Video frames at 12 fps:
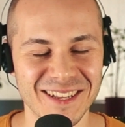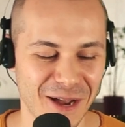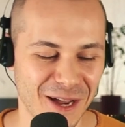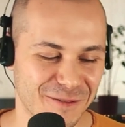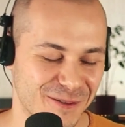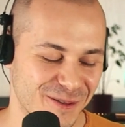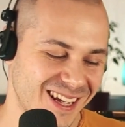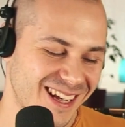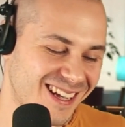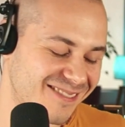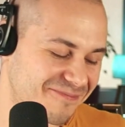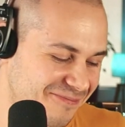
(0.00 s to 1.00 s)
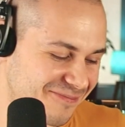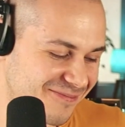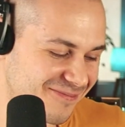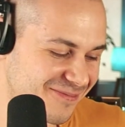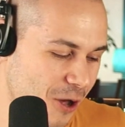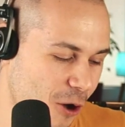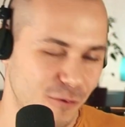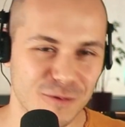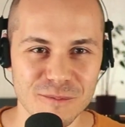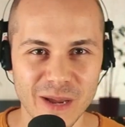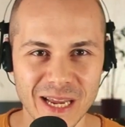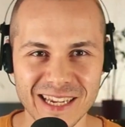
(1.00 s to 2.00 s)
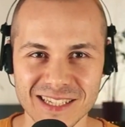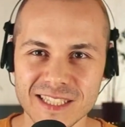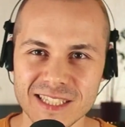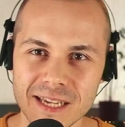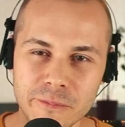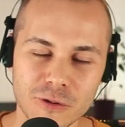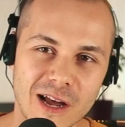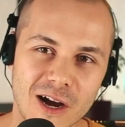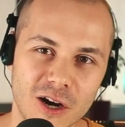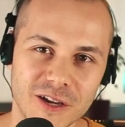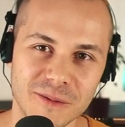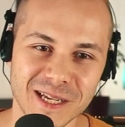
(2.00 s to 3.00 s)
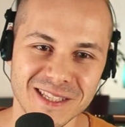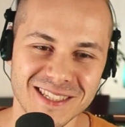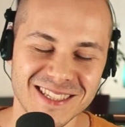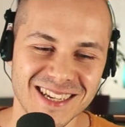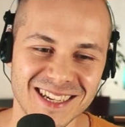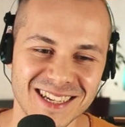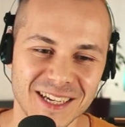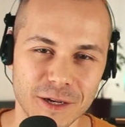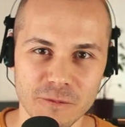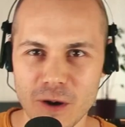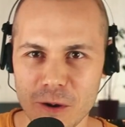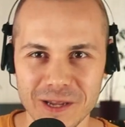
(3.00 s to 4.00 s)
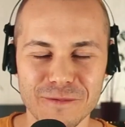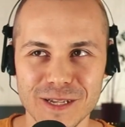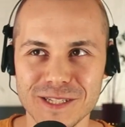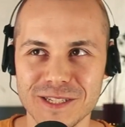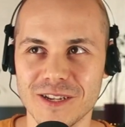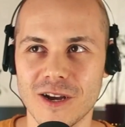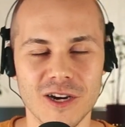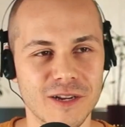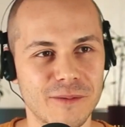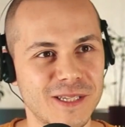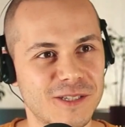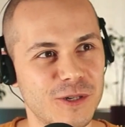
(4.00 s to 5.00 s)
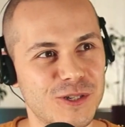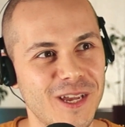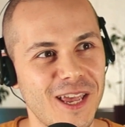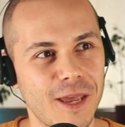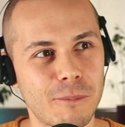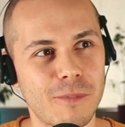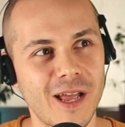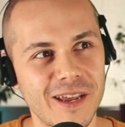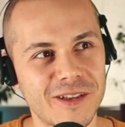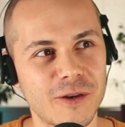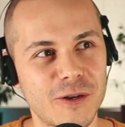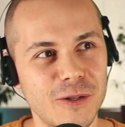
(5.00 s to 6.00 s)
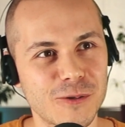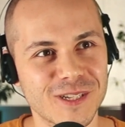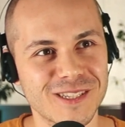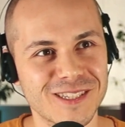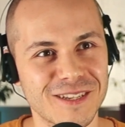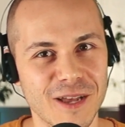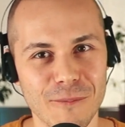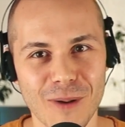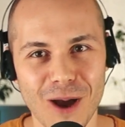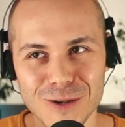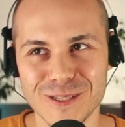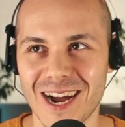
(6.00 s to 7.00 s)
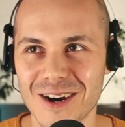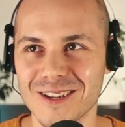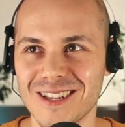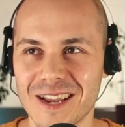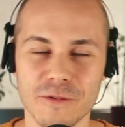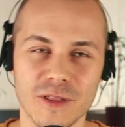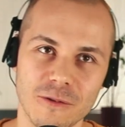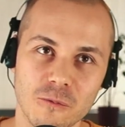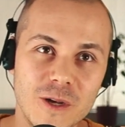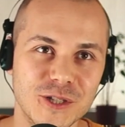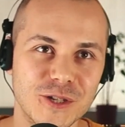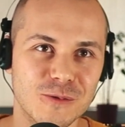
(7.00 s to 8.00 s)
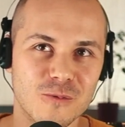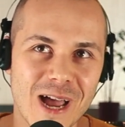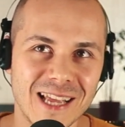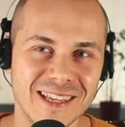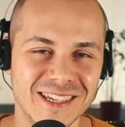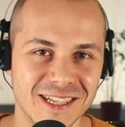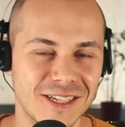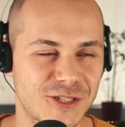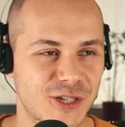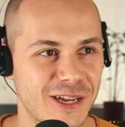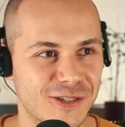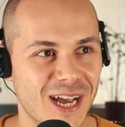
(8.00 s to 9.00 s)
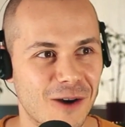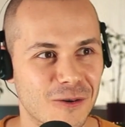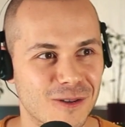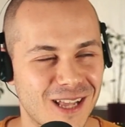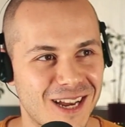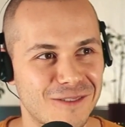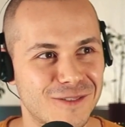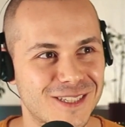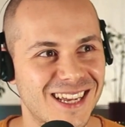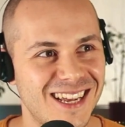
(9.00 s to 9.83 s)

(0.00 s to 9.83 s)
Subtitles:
in my view, of making simple arguments, very convincing arguments, which imply conclusions about our life, that we should radically change our lives.